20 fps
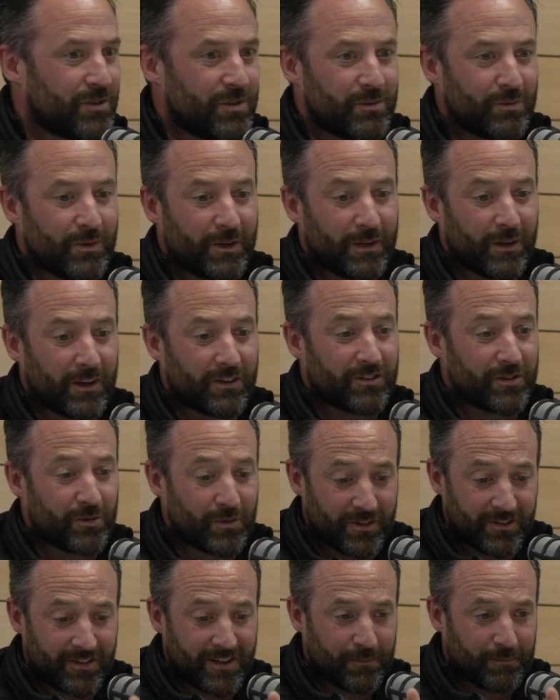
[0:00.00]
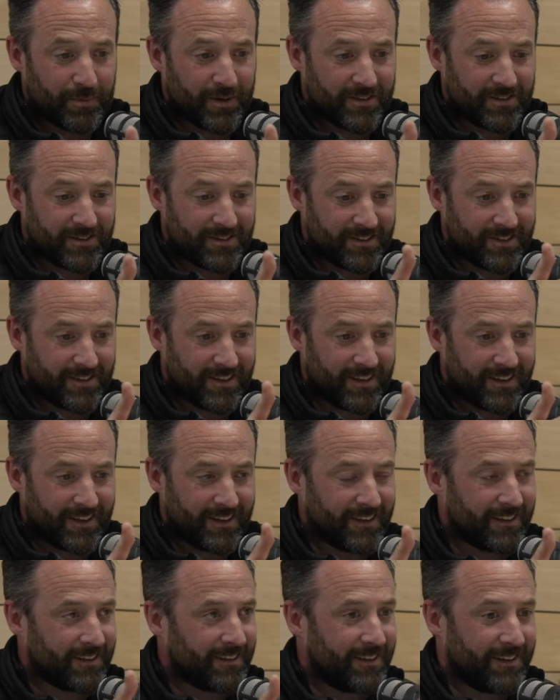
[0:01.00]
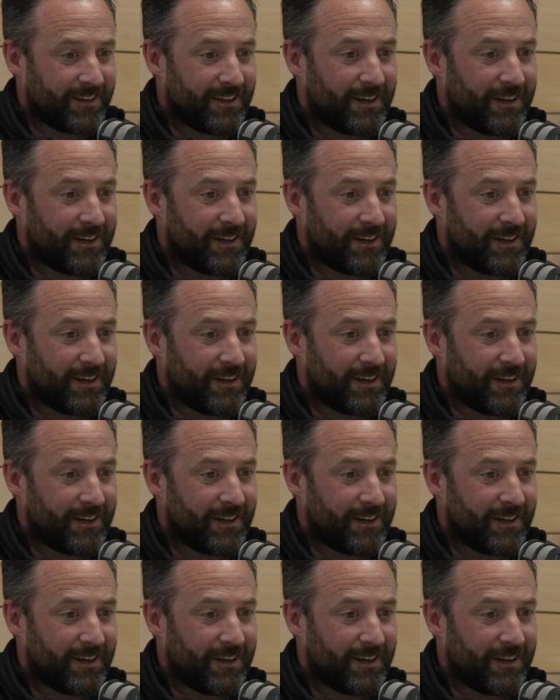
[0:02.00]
When as soon as they press the